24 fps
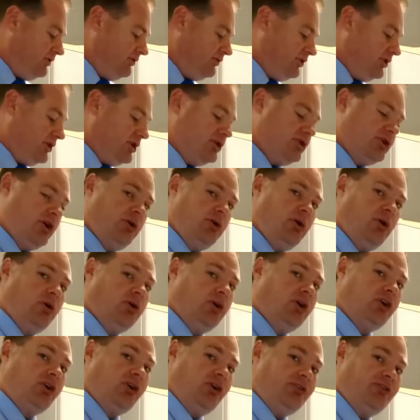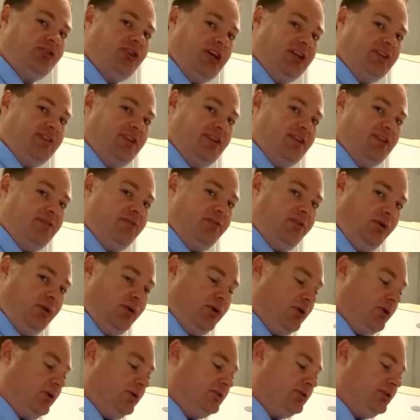So you're no longer contacting the
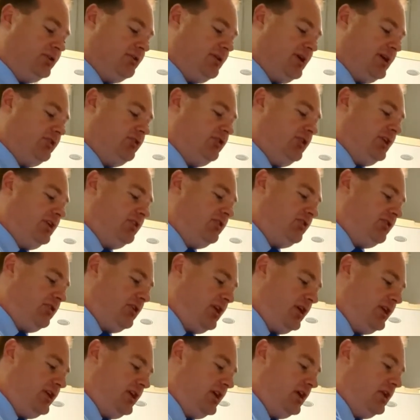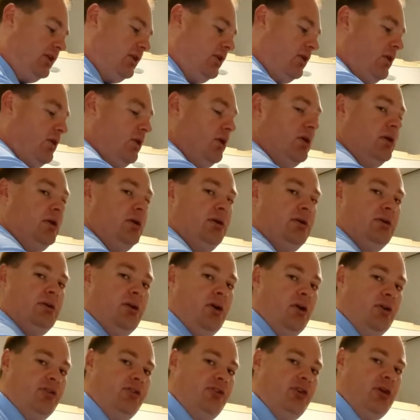floor, you're actually sliding along
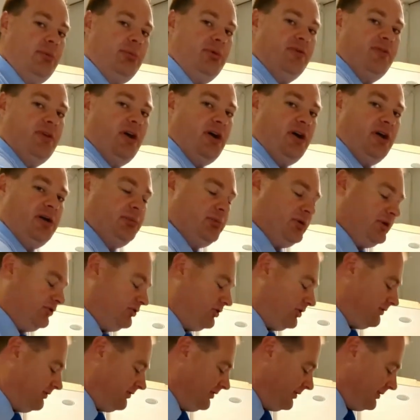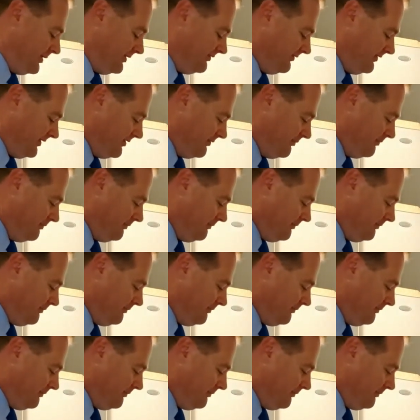on top of the high pressure fluid film.